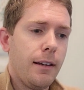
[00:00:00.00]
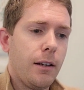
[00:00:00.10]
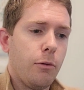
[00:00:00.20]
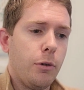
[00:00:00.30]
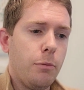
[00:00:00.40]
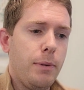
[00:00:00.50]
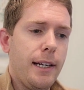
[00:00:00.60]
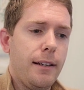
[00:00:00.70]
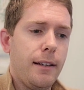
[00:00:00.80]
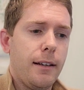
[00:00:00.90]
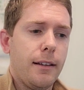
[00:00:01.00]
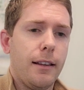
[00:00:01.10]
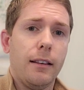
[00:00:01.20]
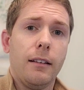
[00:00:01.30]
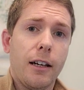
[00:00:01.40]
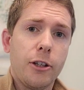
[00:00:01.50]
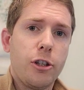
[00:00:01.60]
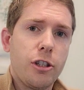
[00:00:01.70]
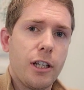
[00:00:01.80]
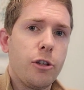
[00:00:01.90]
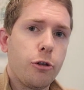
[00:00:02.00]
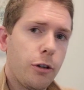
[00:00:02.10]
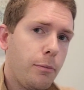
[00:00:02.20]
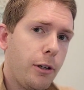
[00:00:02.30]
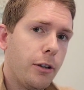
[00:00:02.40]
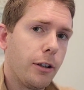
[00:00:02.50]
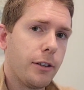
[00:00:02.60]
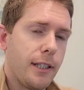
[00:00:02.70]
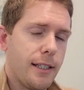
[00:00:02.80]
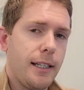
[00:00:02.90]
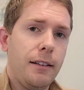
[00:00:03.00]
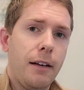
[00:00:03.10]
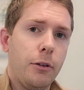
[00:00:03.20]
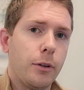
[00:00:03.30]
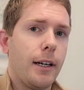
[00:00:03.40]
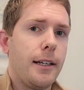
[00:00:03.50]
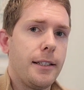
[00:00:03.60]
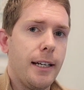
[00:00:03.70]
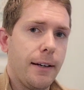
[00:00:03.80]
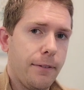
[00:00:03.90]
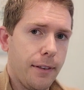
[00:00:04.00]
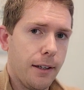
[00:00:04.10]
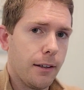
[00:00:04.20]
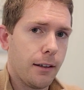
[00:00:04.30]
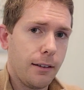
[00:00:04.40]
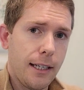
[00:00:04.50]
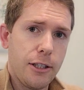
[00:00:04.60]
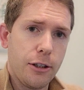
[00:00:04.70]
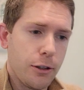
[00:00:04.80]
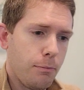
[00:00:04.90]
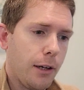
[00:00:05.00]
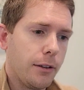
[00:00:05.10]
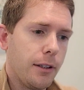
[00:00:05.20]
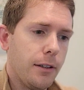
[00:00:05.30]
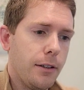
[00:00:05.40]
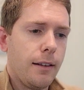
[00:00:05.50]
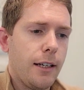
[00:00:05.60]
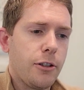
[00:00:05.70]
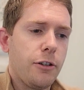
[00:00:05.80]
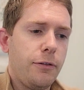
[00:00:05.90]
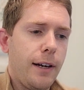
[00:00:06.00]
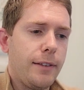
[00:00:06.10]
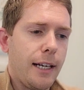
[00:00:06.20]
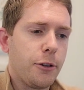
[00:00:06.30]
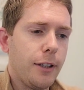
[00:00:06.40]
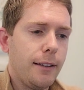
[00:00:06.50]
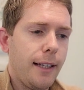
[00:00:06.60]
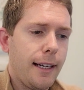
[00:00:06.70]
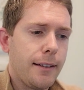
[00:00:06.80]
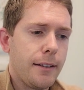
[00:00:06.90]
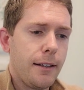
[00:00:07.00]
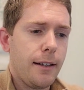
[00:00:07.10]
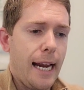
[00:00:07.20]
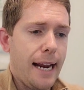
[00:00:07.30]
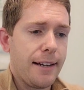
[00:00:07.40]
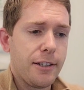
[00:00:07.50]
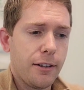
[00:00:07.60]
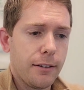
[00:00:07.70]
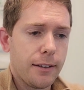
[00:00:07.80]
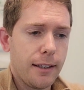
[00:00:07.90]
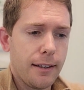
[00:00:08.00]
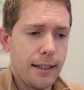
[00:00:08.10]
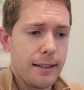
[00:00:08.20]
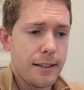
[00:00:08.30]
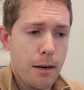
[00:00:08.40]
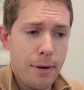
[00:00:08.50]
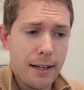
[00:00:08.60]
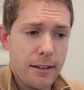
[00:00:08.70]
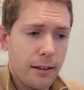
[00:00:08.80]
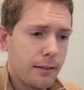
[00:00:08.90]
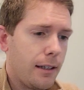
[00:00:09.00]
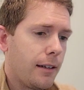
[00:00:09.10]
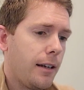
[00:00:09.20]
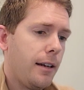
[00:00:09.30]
will be the largest contributor to sea level rise if their glaciers melted. They also found that Greenland, Antarctic, and subantarctic,